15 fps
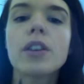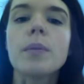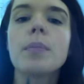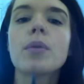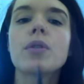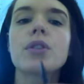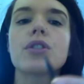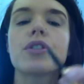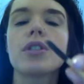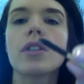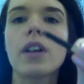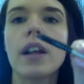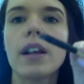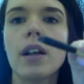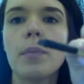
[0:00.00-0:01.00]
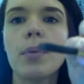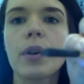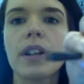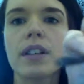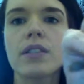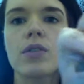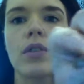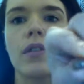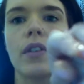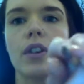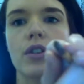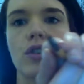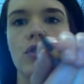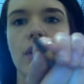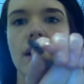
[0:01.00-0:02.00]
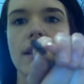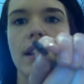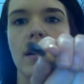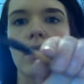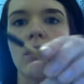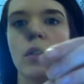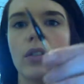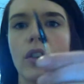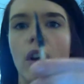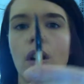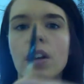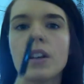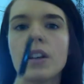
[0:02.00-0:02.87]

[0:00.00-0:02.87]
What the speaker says: the brush and I'll put it sort of a straight angle, not